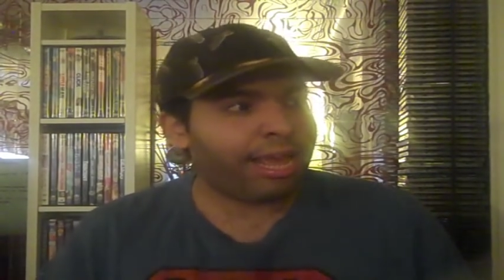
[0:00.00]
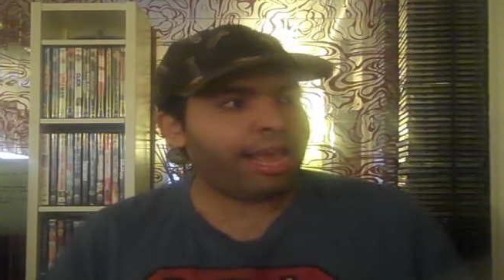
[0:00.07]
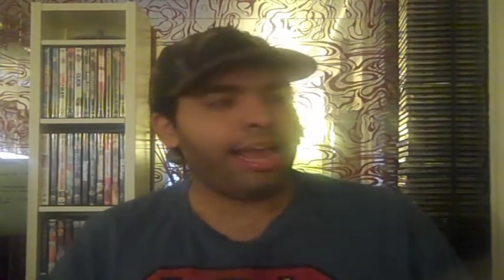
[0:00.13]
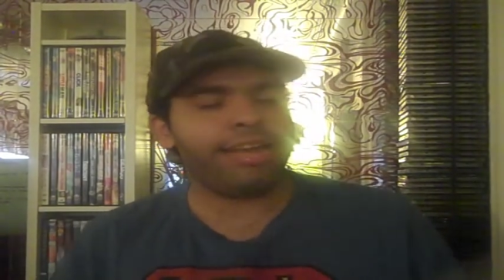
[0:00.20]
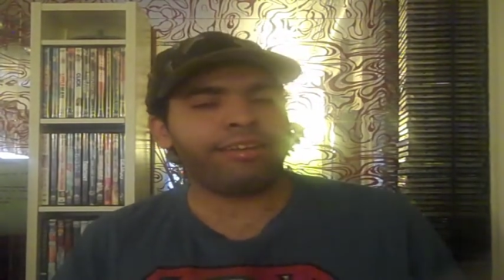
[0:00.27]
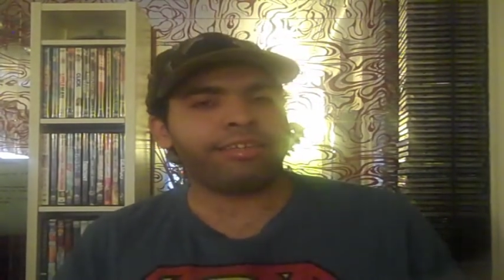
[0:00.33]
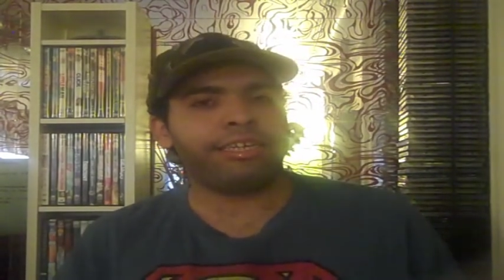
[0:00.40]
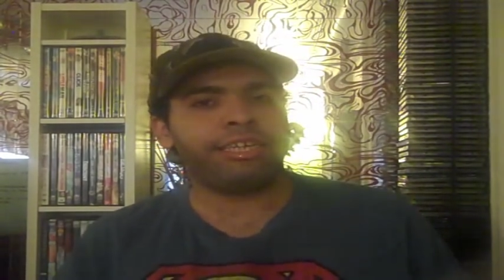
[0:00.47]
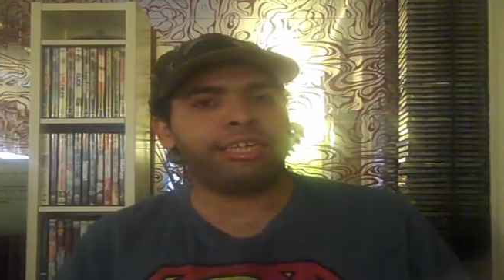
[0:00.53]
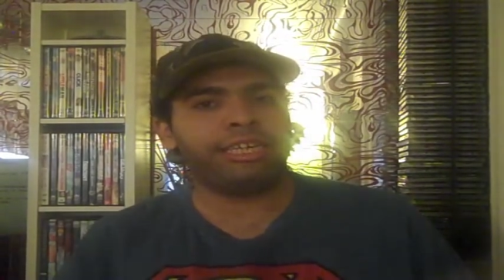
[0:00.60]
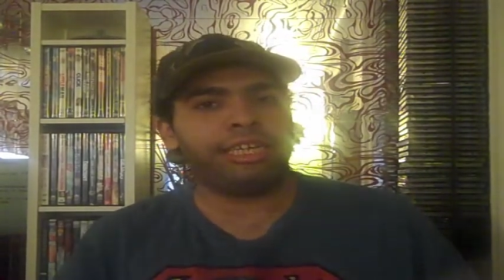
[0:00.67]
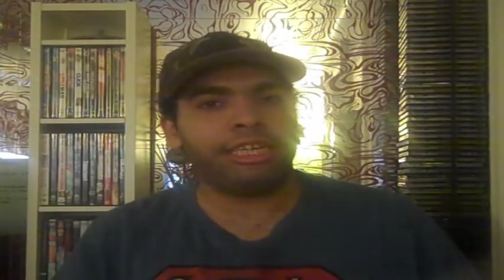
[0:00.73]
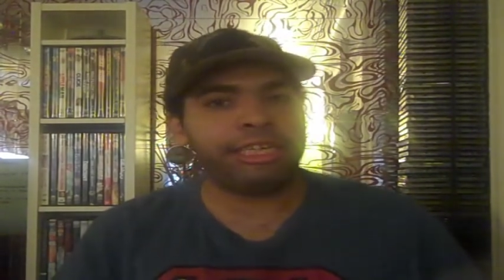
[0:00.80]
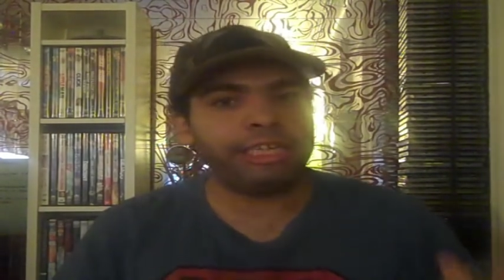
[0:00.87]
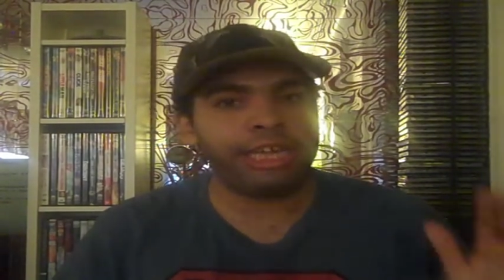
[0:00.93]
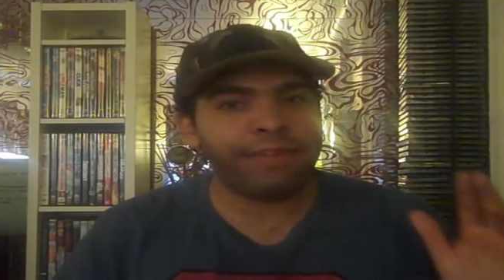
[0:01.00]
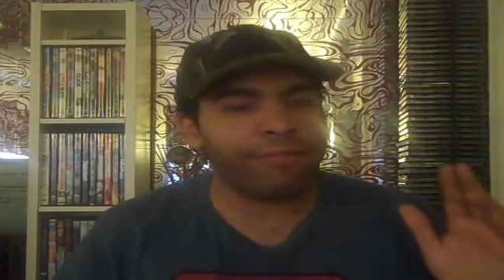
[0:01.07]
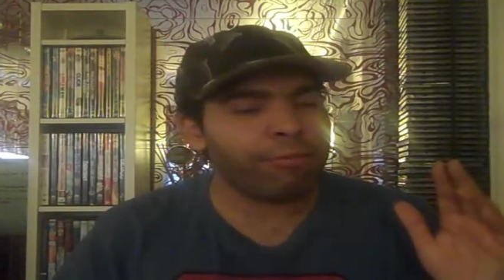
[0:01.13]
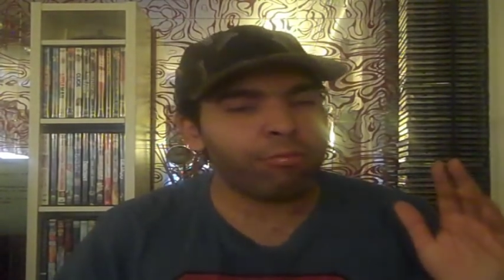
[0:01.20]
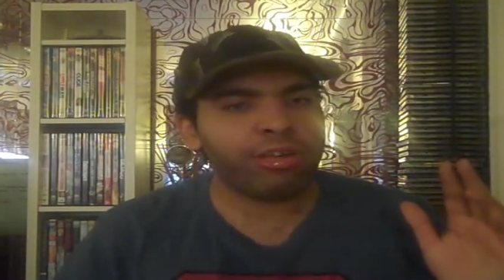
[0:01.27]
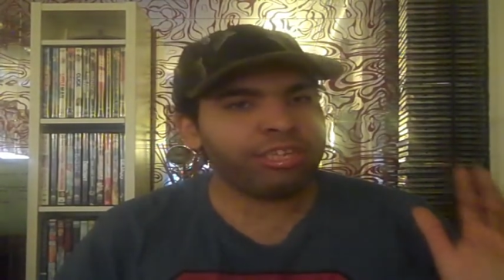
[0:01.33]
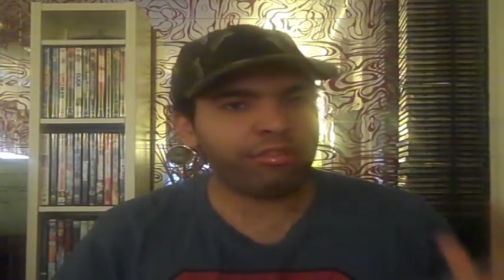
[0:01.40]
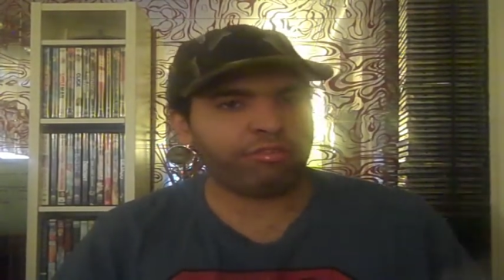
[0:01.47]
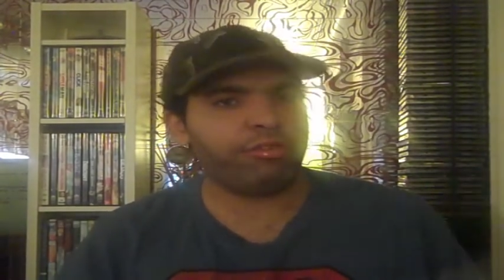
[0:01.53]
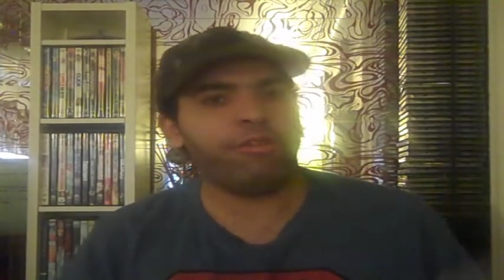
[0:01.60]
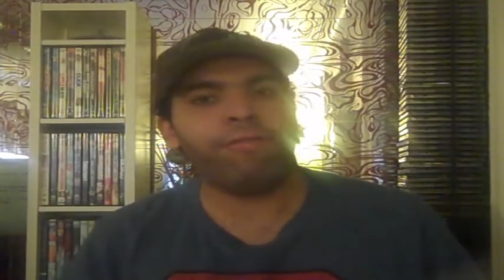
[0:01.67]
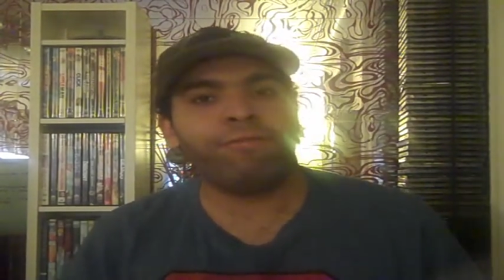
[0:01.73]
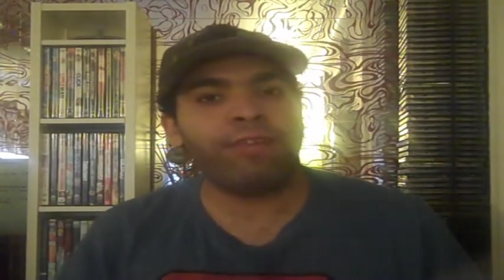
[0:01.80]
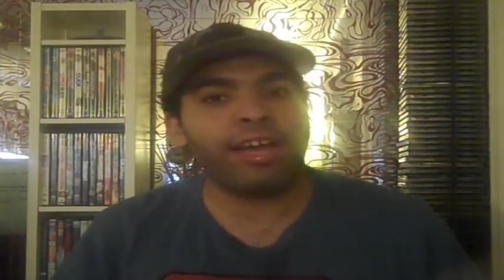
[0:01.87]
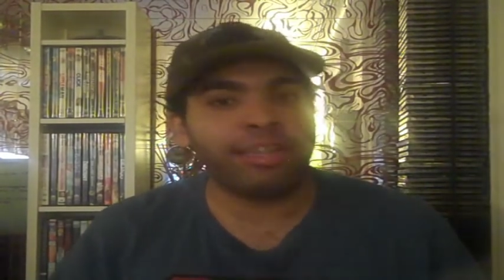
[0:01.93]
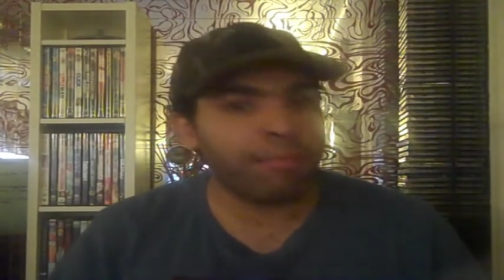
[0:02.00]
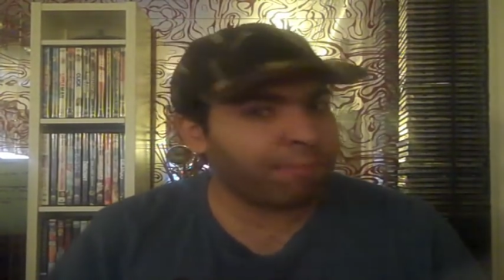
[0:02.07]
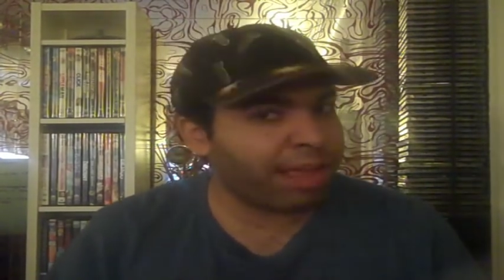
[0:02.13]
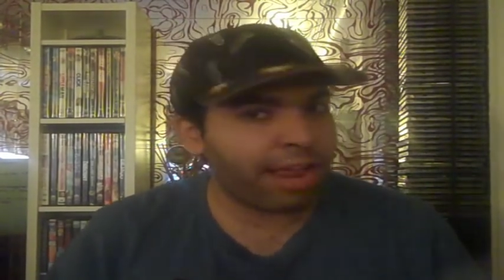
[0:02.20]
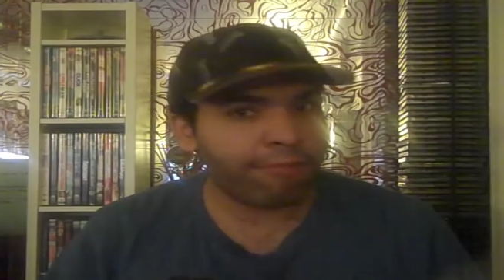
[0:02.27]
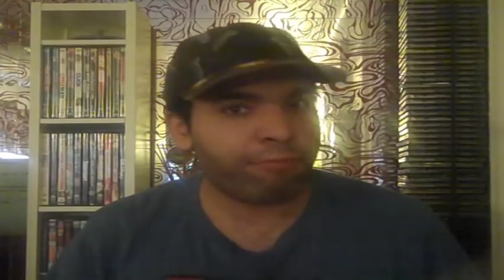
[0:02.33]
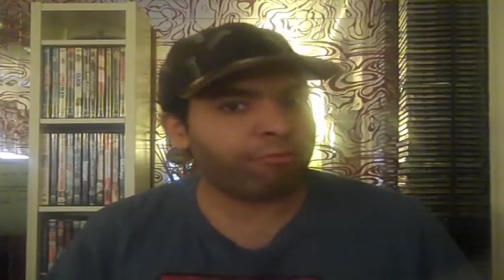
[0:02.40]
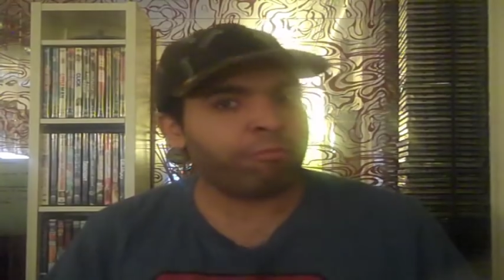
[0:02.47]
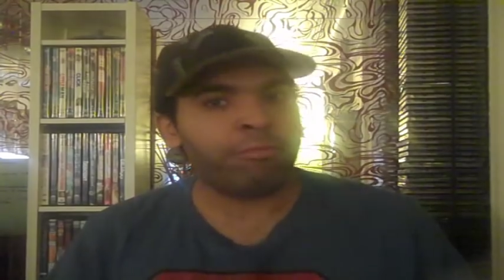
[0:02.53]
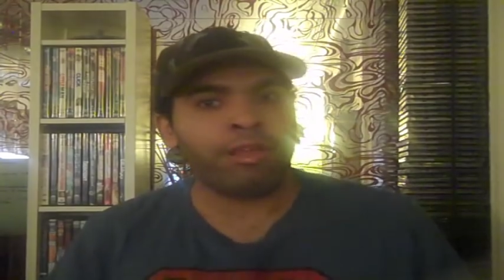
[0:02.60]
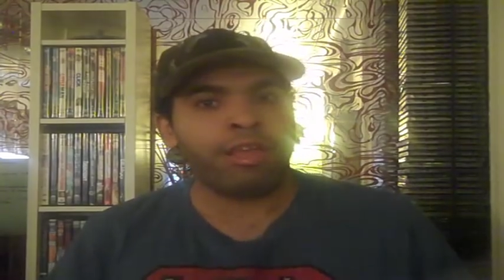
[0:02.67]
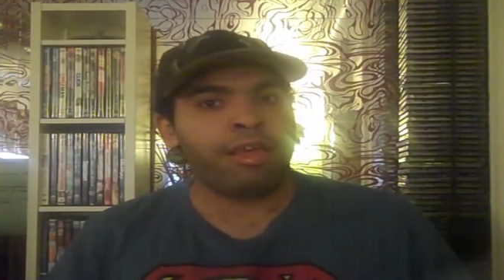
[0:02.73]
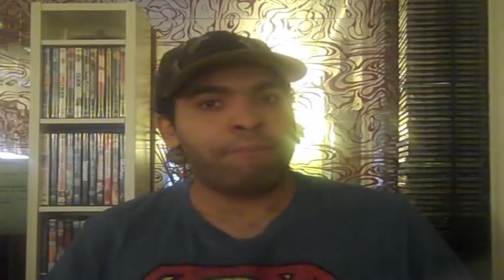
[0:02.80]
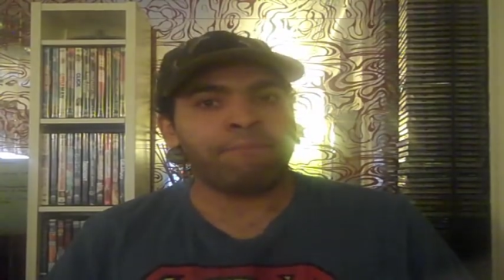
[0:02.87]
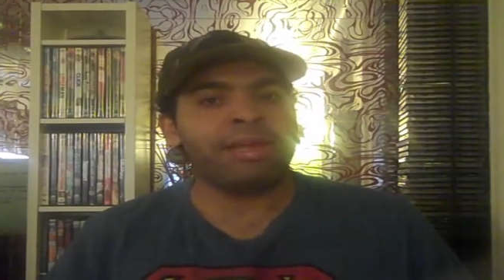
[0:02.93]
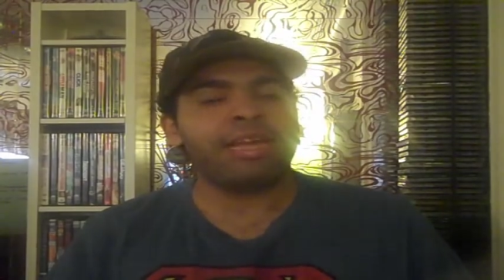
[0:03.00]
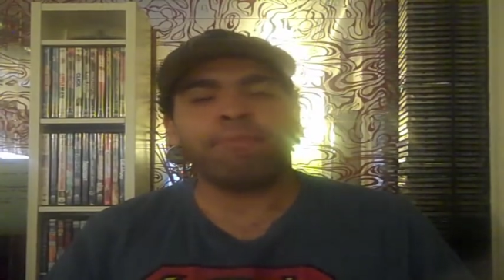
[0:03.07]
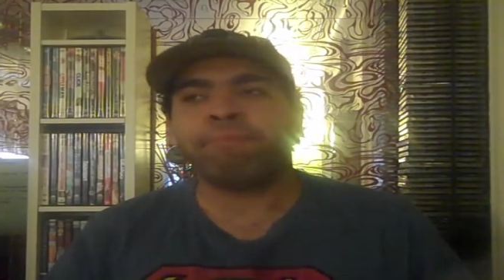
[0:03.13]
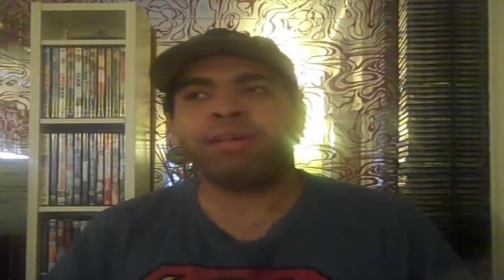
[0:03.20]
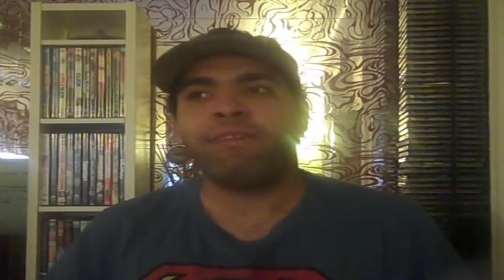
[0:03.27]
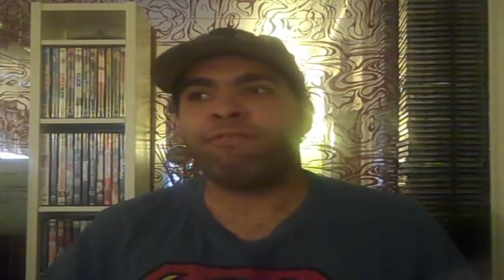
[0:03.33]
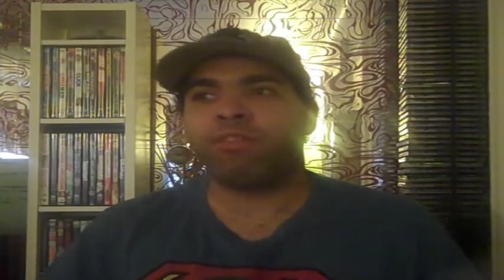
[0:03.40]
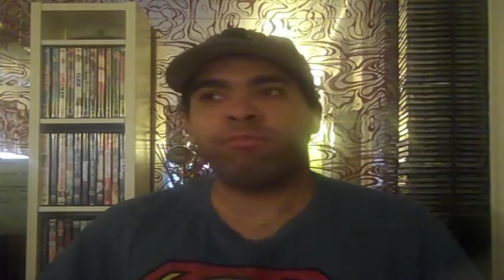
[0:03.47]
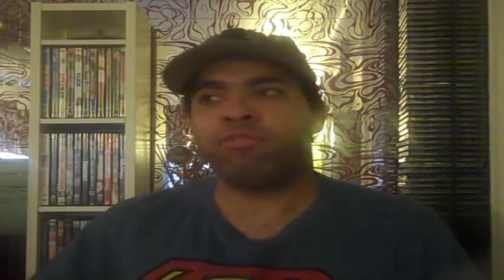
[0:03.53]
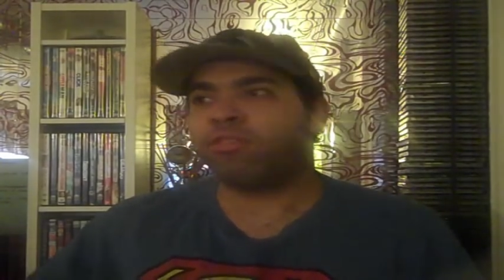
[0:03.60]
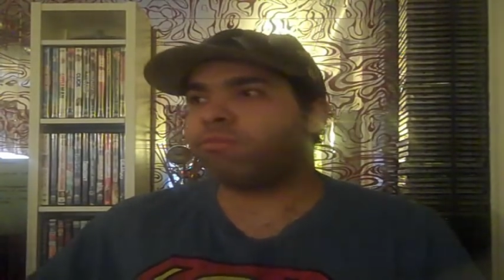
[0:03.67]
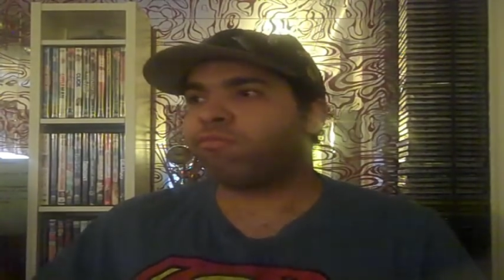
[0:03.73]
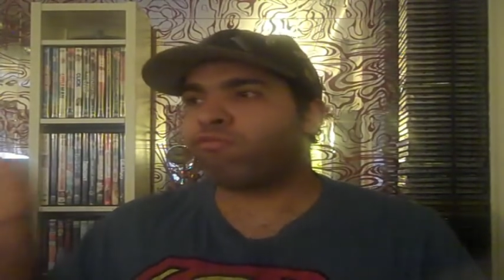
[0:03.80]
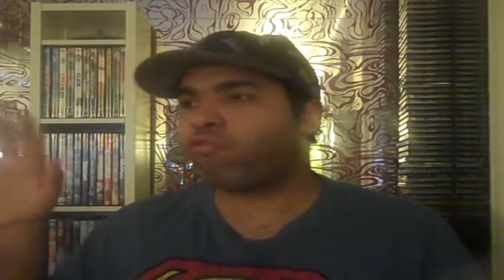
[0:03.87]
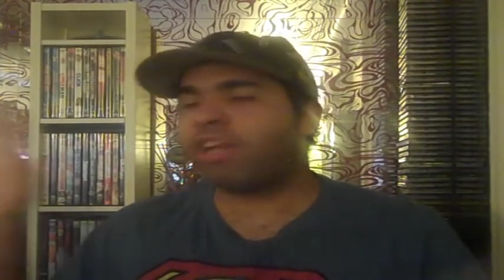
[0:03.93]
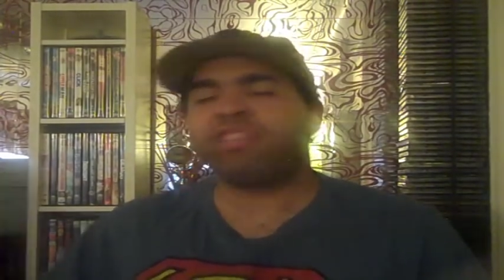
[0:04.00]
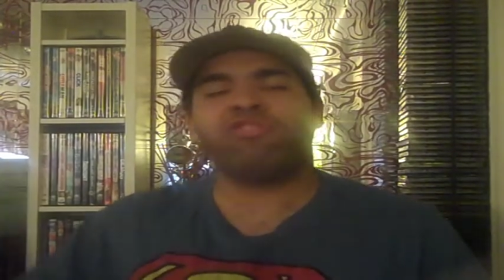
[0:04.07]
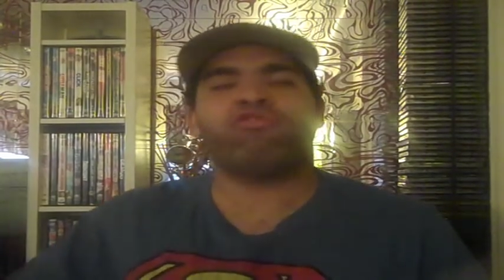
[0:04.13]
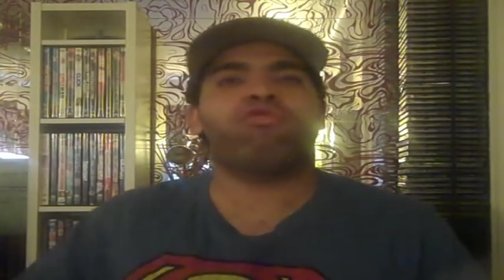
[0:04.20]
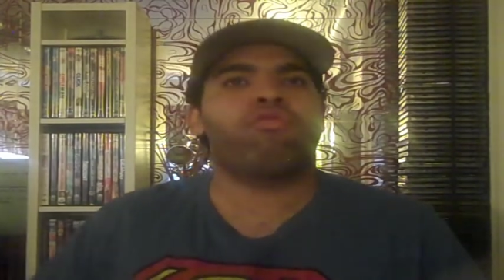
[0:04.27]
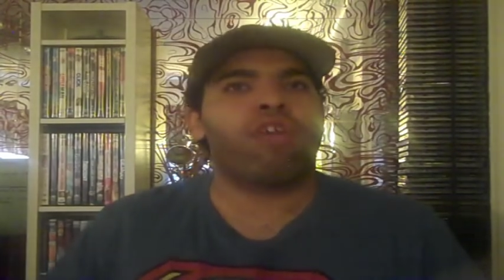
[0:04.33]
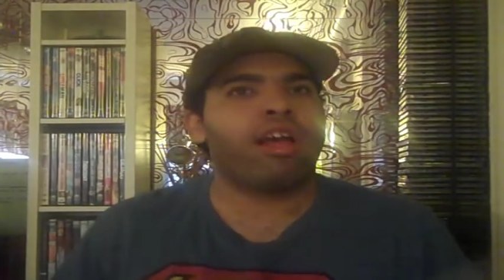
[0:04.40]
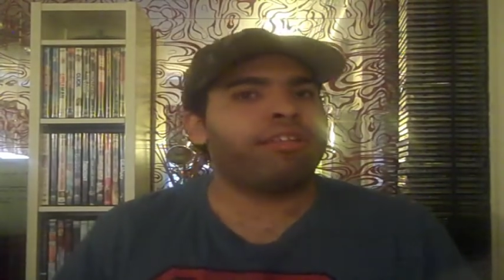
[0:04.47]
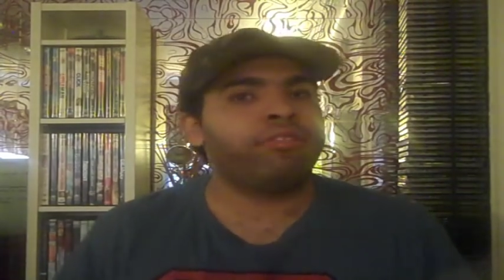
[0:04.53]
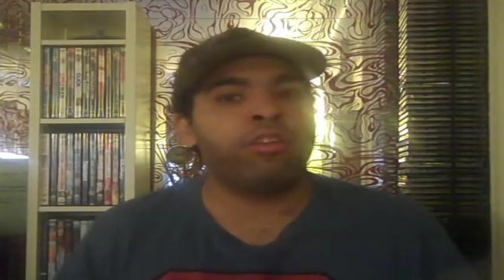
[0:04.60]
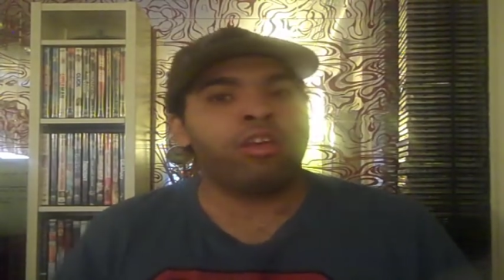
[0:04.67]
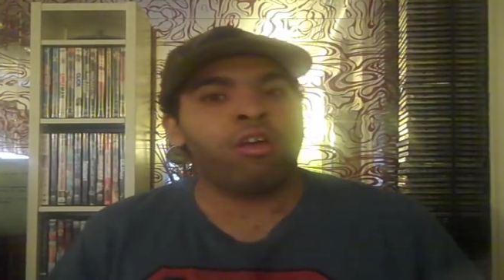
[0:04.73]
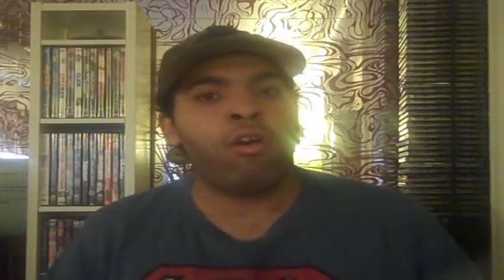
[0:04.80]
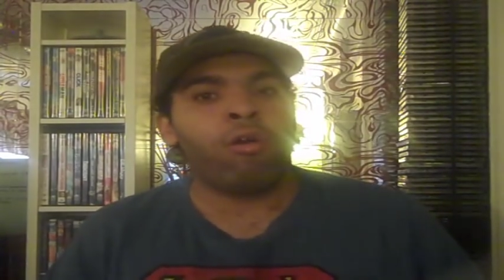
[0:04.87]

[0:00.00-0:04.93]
And even when you do find a bathroom, may it be from some restaurant,